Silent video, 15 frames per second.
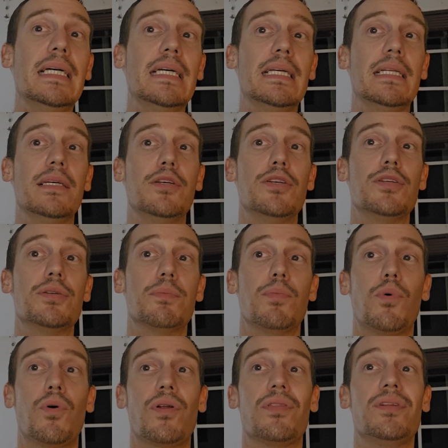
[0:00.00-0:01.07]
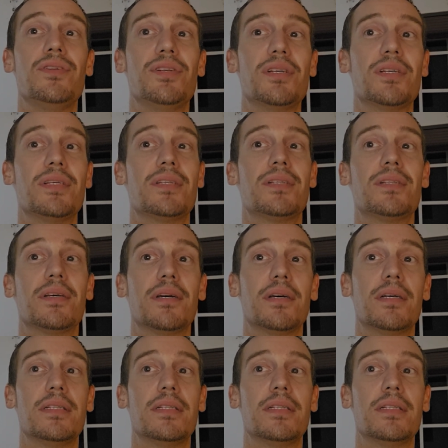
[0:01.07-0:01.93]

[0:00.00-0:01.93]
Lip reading: It is more than just